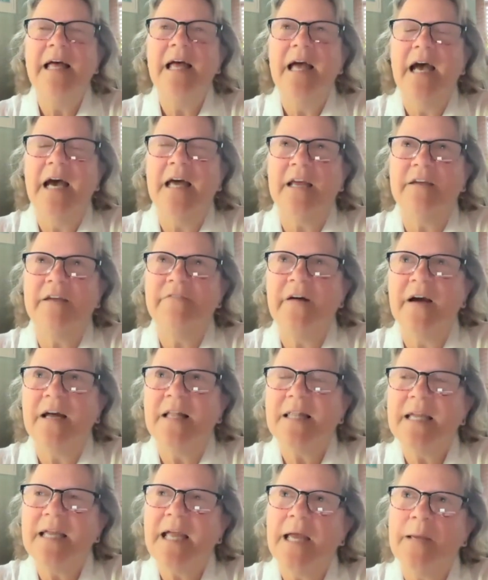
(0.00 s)
And I
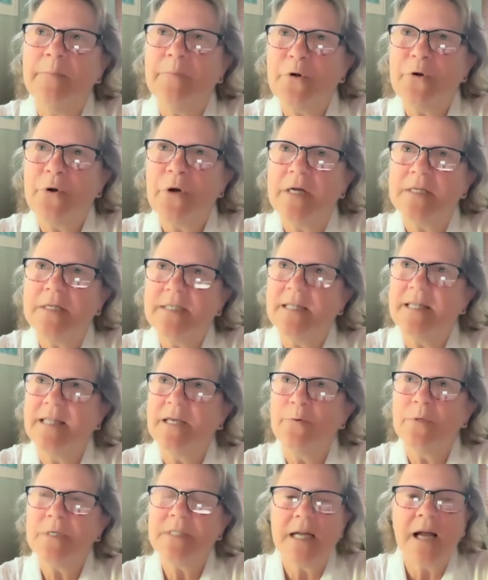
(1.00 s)
finally came across that there
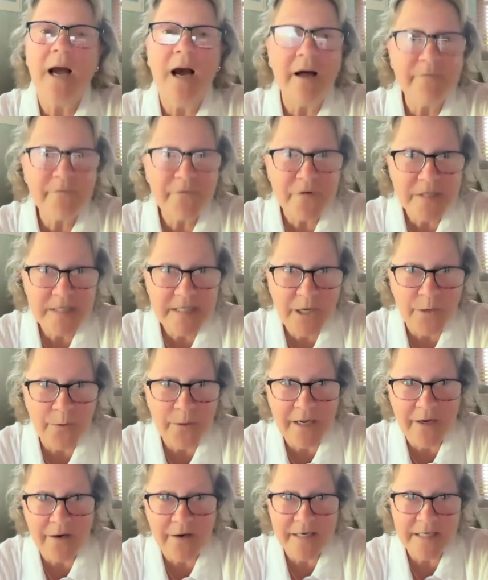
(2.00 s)
was a conference
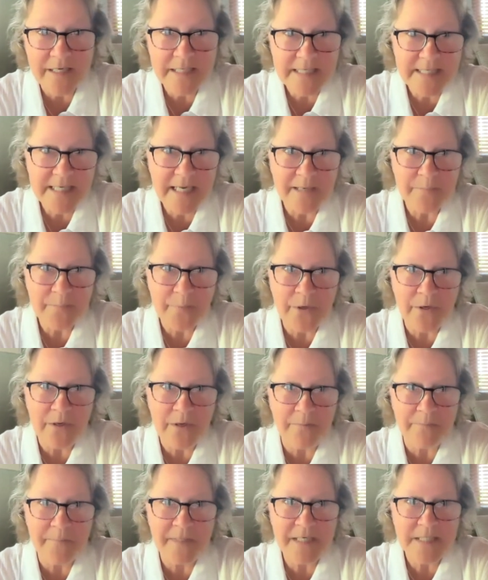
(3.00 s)
going on in St.
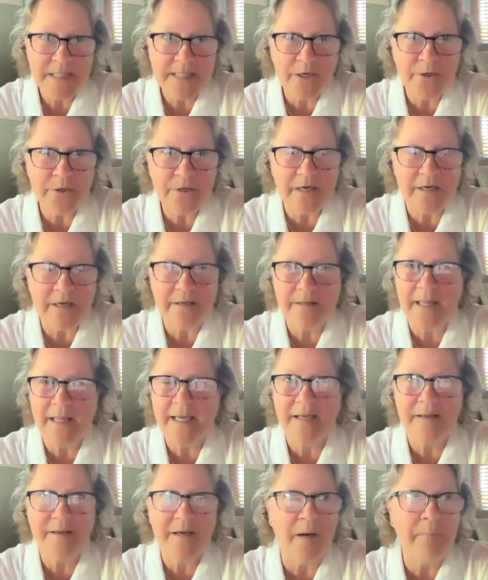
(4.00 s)
Paul, Minnesota,
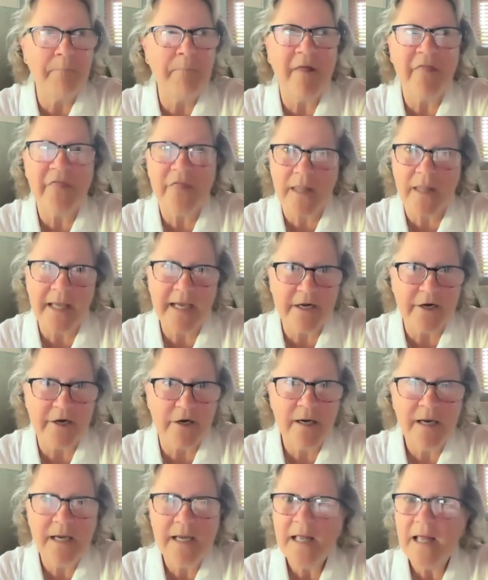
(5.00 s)
like a month
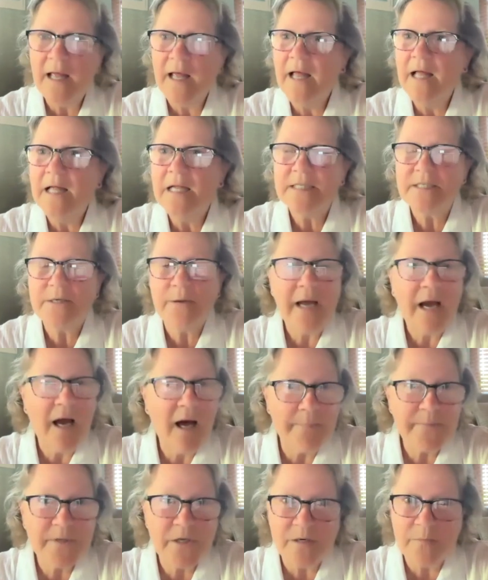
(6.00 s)
later. So I
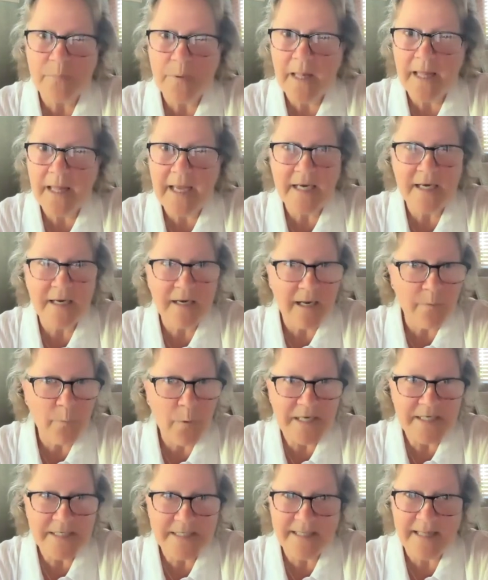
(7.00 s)
hopped on a plane and I
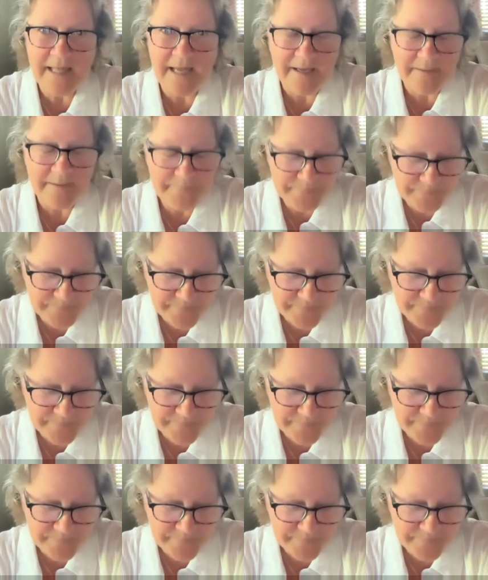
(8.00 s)
went to that.